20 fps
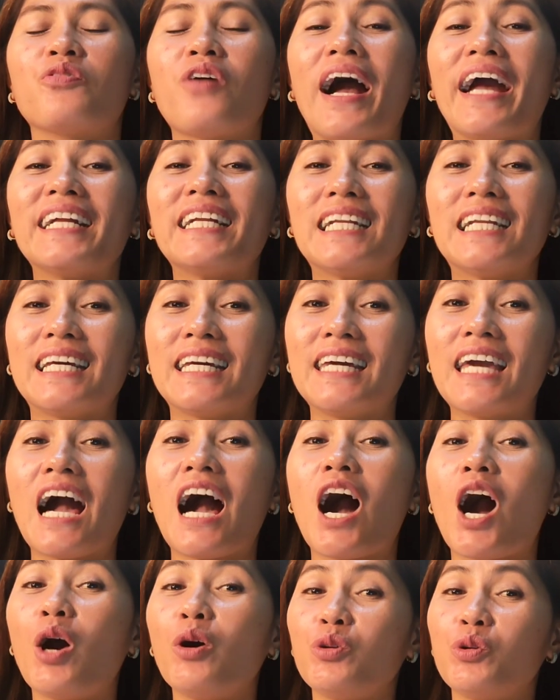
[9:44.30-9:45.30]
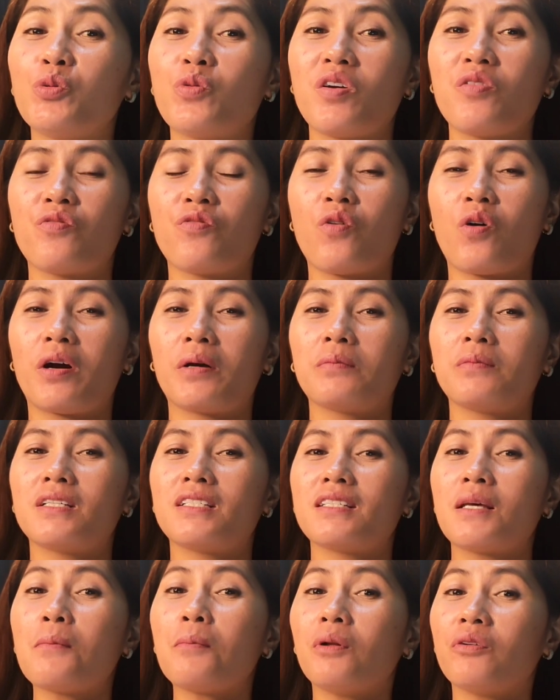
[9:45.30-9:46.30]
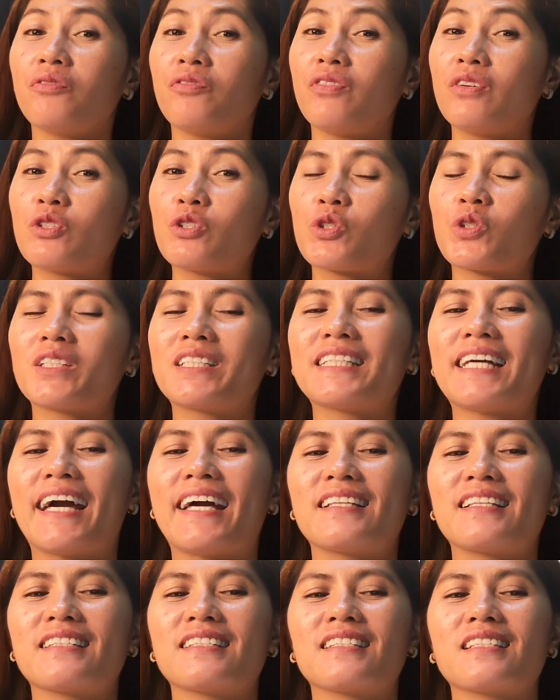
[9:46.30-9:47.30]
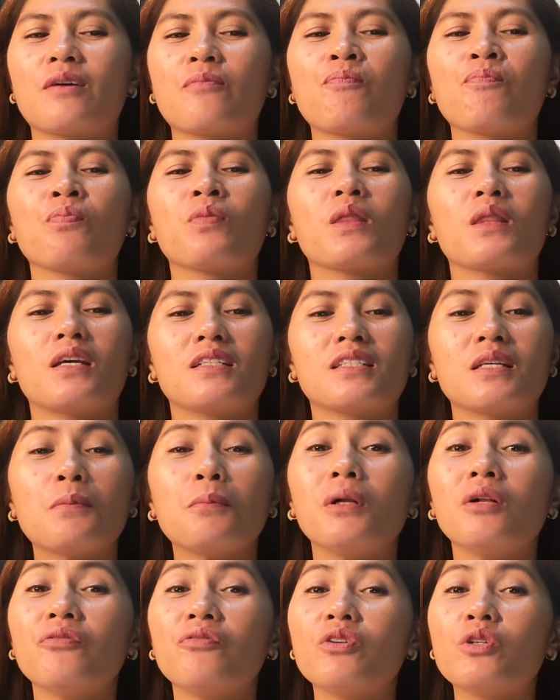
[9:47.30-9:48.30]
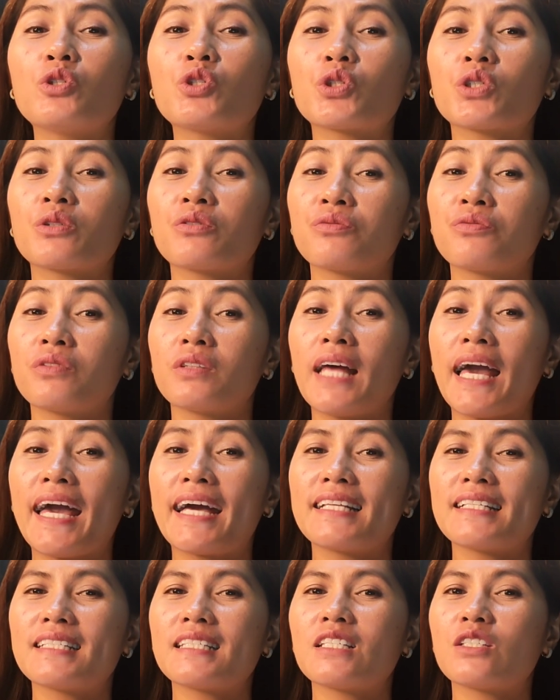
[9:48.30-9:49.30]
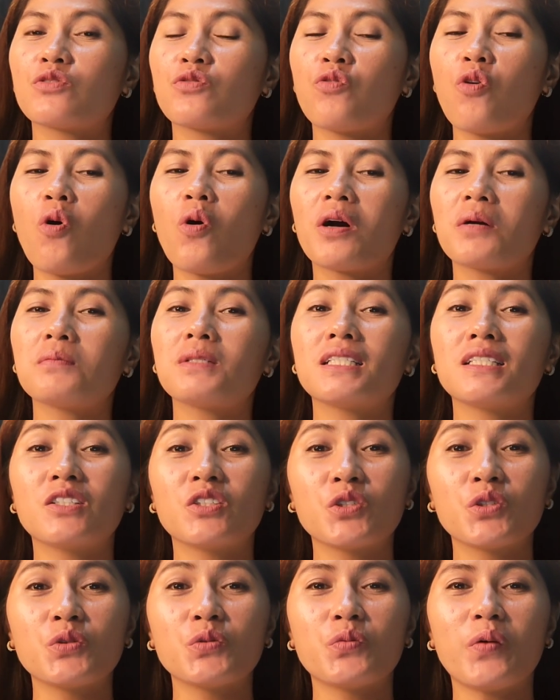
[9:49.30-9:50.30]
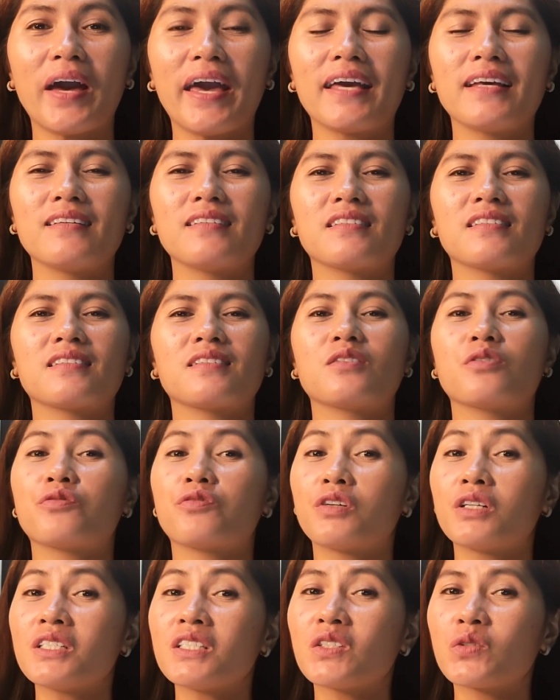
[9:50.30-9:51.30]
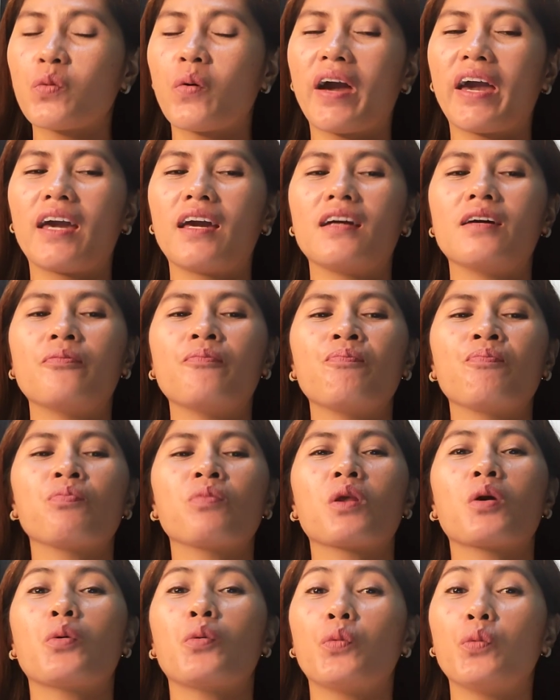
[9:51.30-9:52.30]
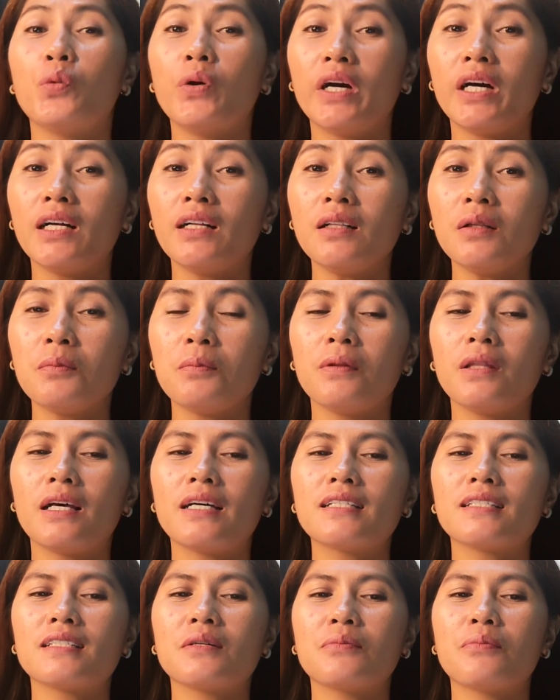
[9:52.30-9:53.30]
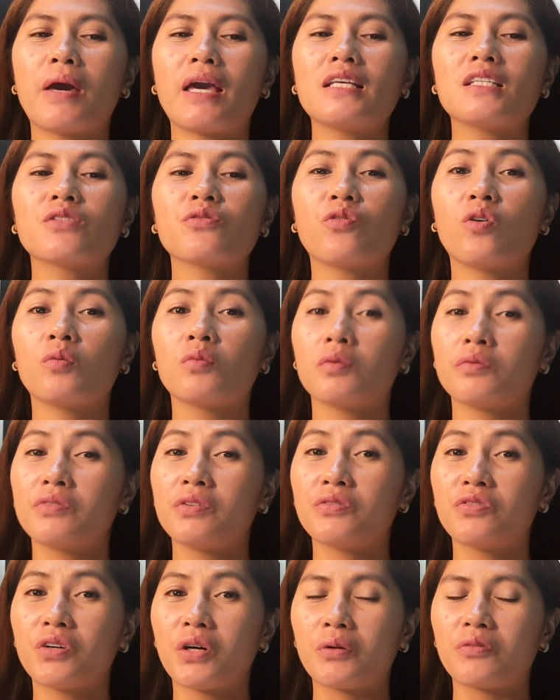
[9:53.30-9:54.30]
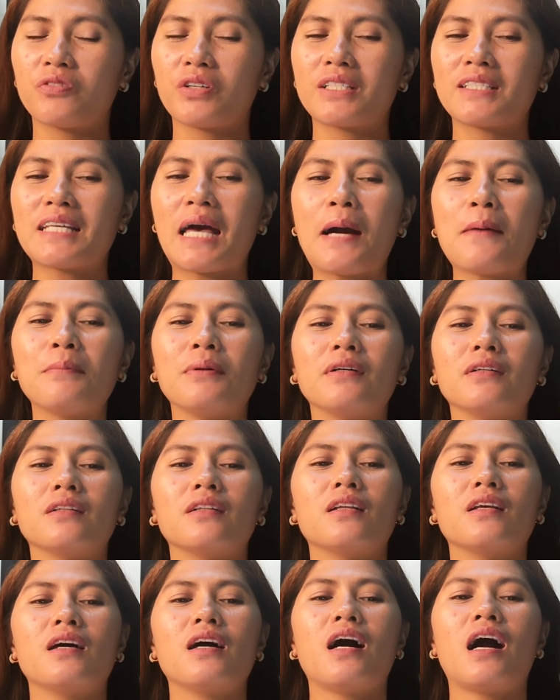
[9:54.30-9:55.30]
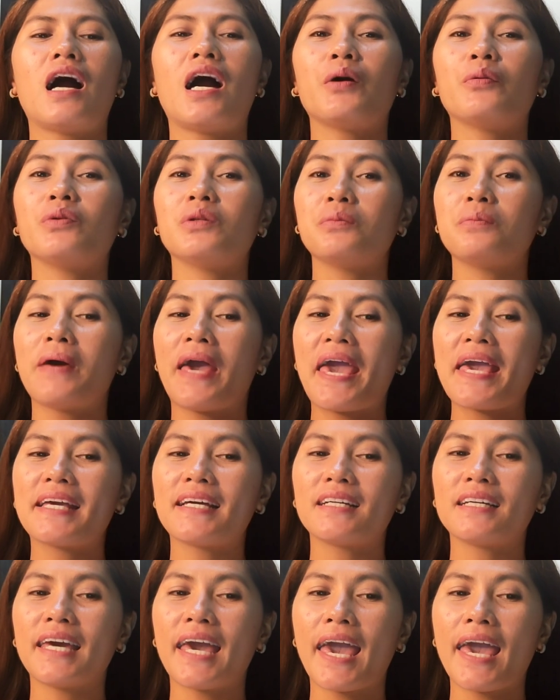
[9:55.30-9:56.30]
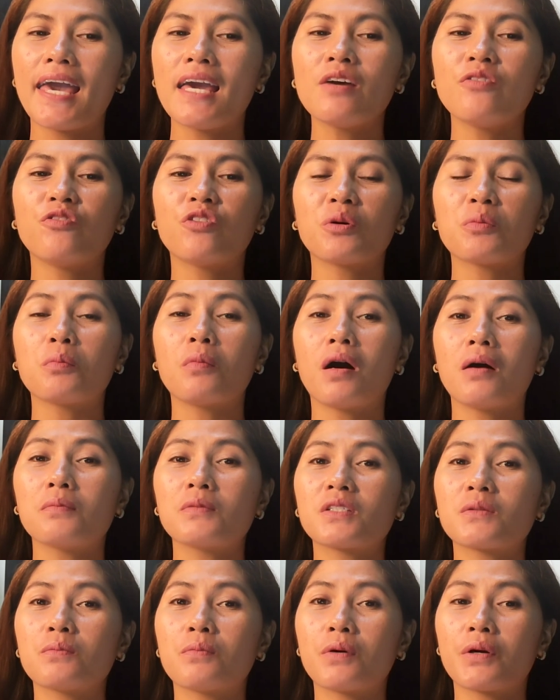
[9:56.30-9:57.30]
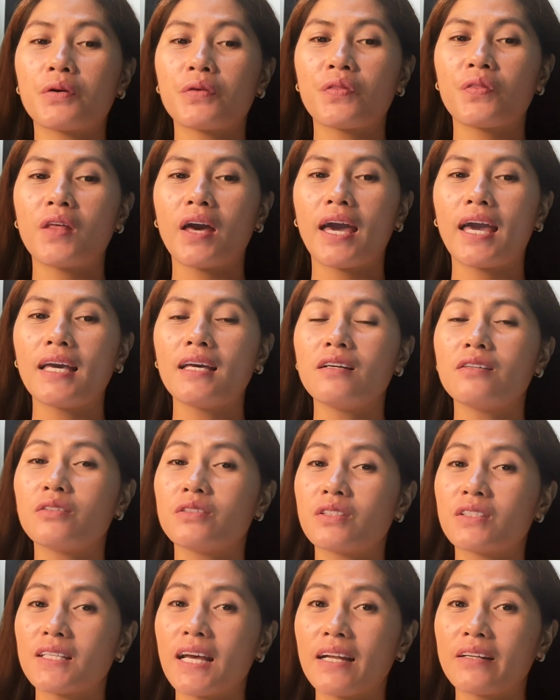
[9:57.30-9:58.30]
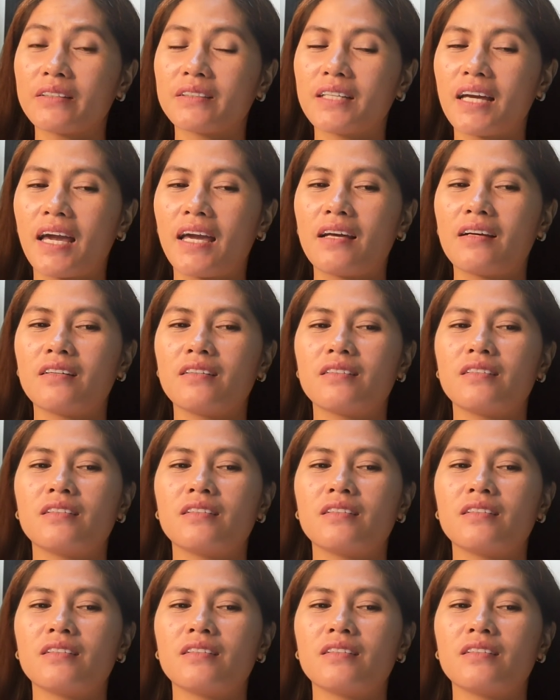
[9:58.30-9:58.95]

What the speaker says: Finally, how do we form the simple future tense? The simple future tense is formed in two ways. The first way, will plus the base form of the verb. For example, I will bake a cake for mom's birthday on Saturday.